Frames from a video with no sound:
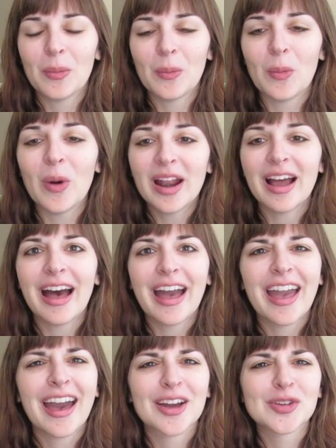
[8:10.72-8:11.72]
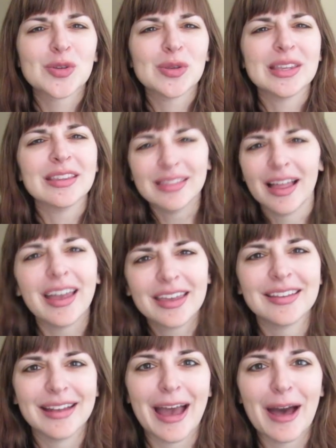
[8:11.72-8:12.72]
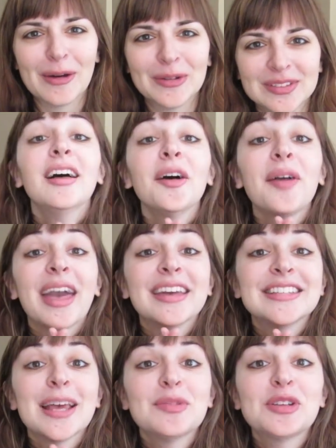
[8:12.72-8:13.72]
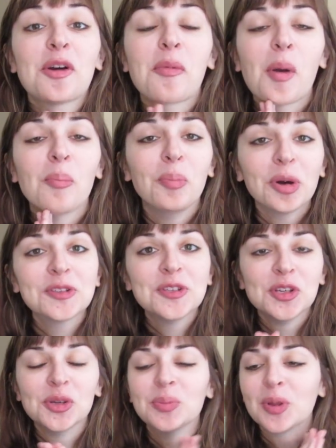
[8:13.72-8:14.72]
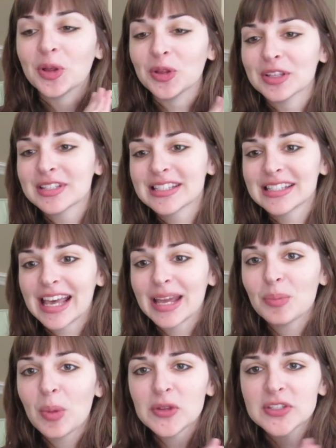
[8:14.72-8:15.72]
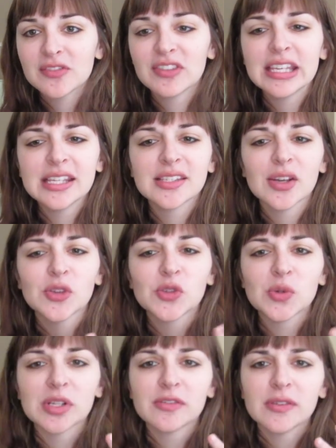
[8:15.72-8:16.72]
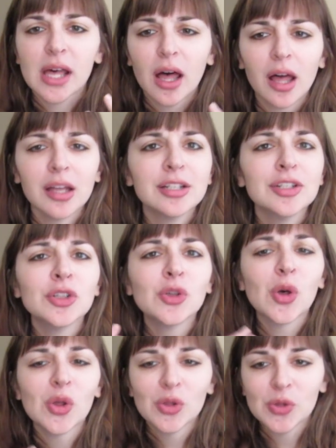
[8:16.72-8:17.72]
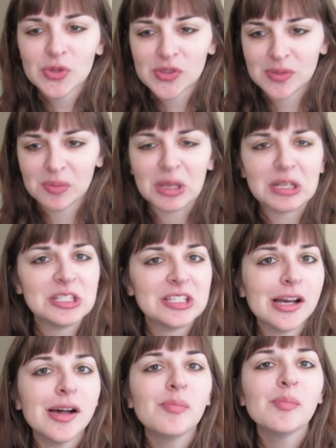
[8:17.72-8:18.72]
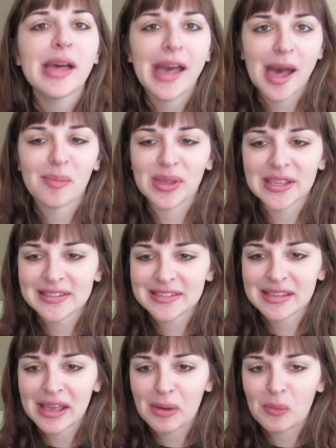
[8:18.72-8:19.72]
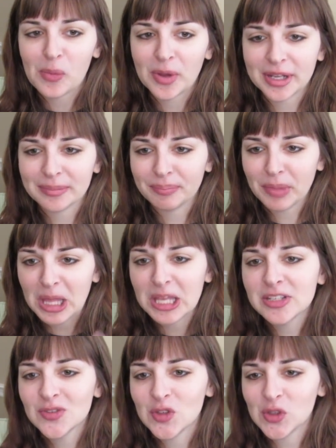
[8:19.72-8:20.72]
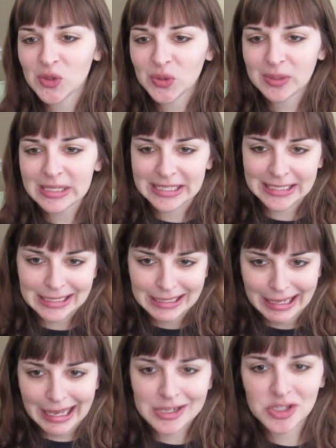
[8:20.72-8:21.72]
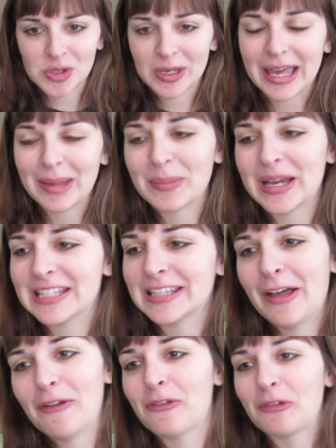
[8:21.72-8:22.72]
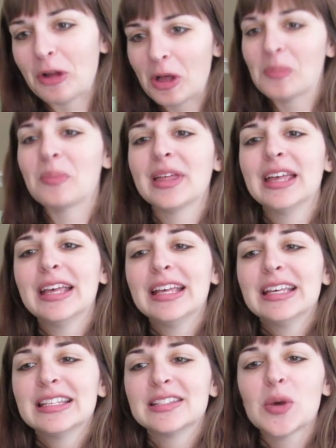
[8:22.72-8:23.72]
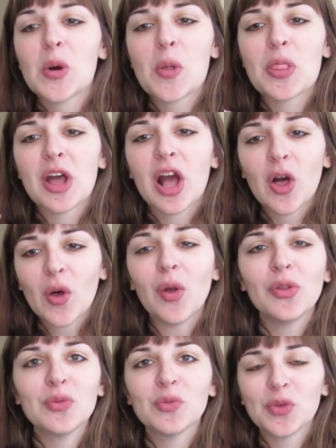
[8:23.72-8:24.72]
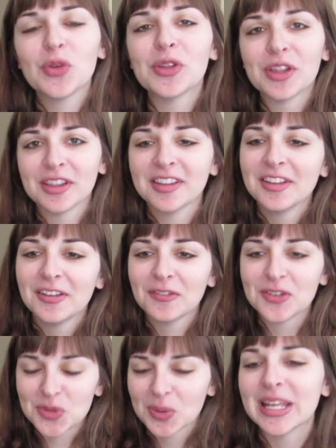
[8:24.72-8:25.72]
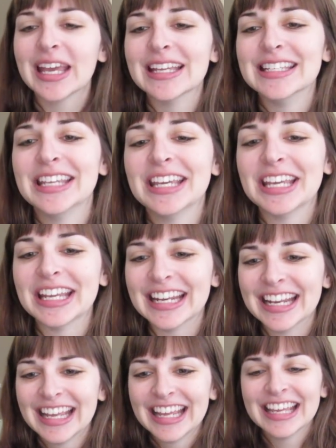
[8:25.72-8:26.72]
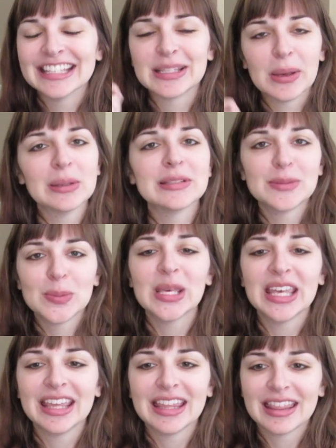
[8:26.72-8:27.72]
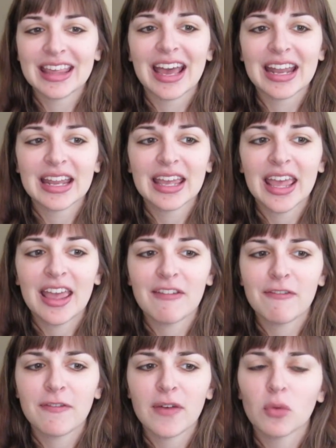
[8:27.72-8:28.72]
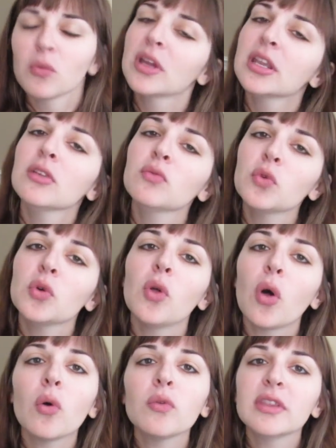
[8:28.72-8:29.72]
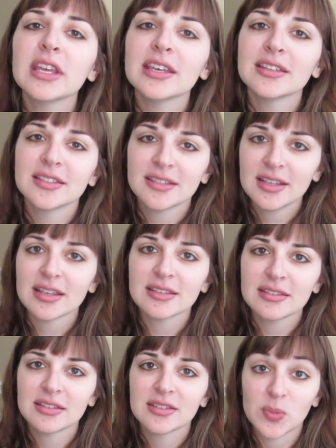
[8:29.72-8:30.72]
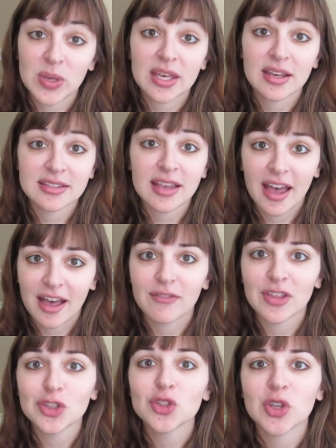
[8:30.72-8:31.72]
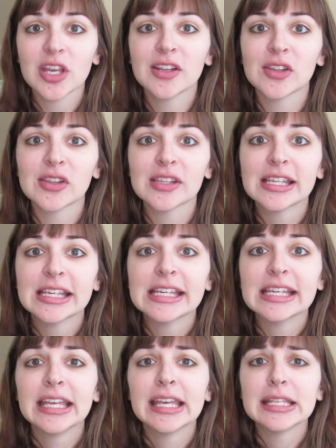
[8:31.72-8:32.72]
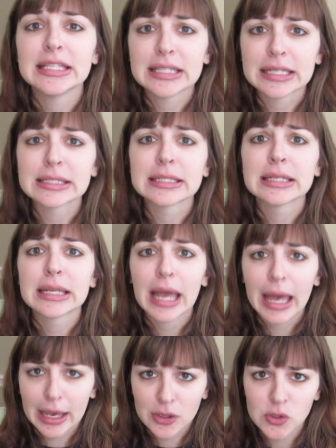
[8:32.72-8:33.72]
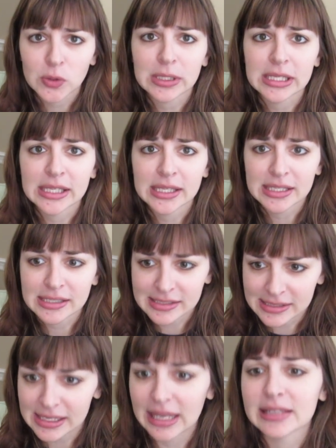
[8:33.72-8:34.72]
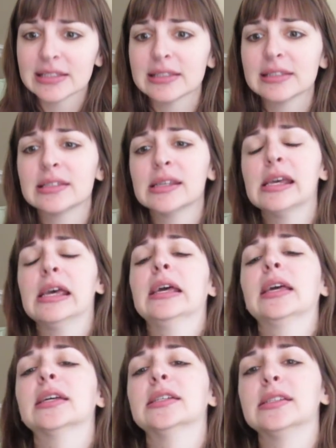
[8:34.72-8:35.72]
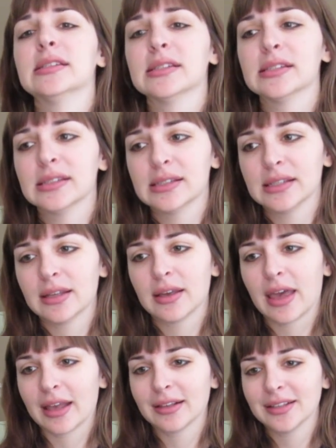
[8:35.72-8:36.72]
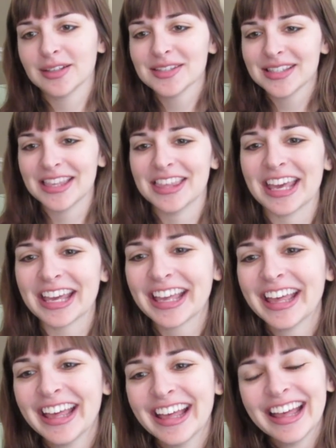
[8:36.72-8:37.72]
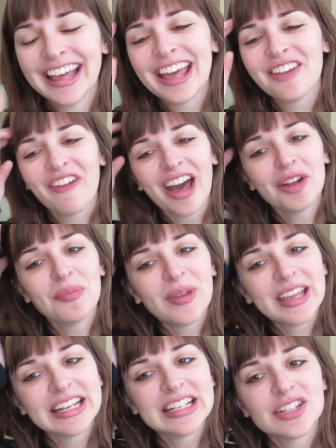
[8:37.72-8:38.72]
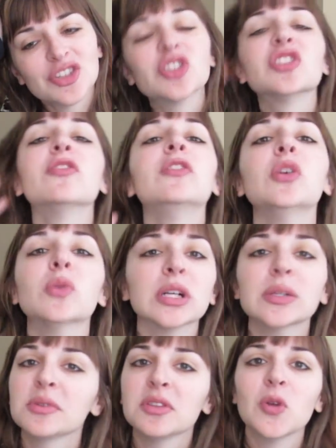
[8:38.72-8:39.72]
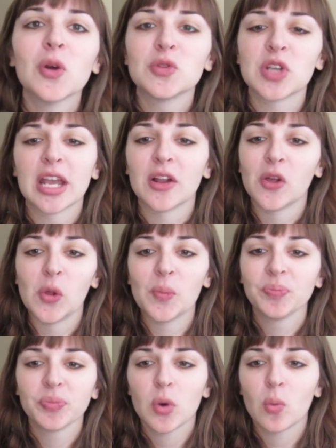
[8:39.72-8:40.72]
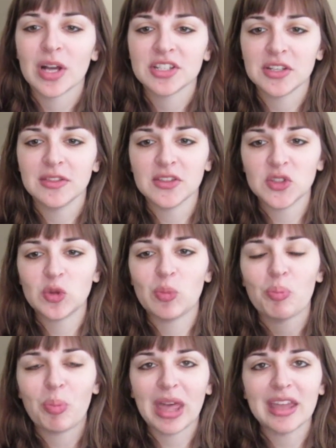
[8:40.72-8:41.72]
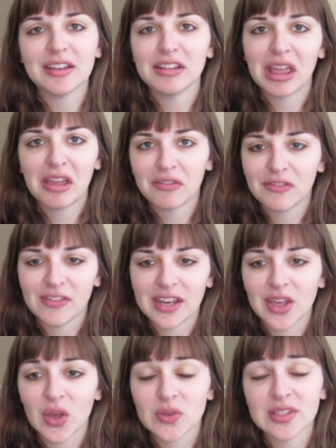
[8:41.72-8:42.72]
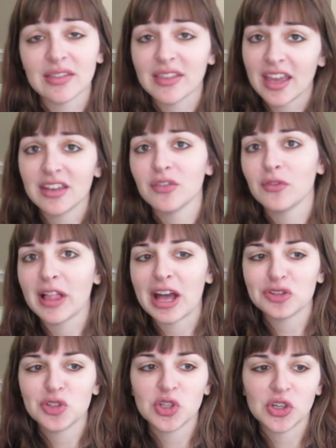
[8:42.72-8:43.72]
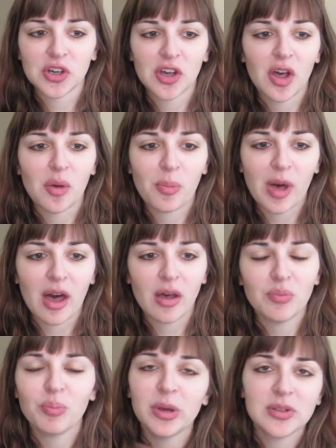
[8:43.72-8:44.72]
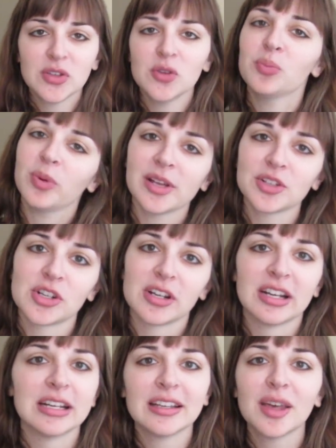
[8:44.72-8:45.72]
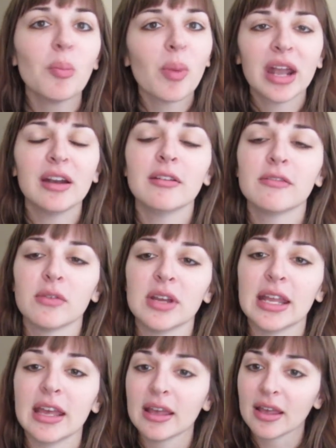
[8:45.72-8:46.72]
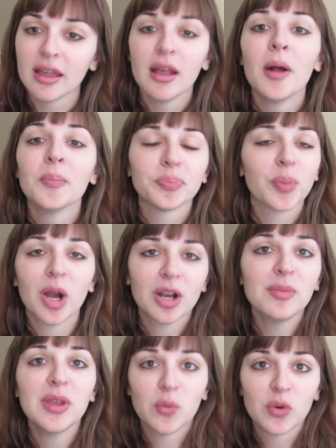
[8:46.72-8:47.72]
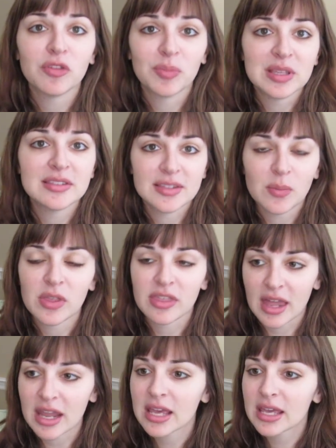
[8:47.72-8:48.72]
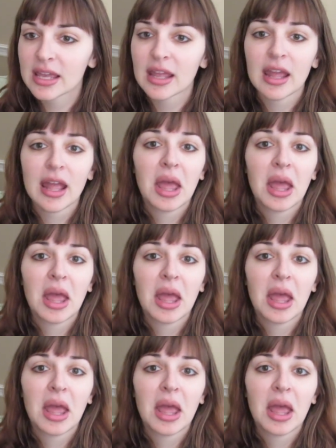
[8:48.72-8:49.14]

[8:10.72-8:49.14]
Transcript: what I actually like now. Okay, time to talk about booktube goals, and most of these are sort of un-goals. We dumb habits I want to undo and extricate myself from. So the golden rule for 2018 is going to be that if a reading rule only exists because I have this channel, it doesn't actually exist. Because, okay, here's the thing. If I'd been just a viewer with no channel watching the spate of videos at the end of last year about booktube pressure and competitive reading, part of me would have been sympathetic,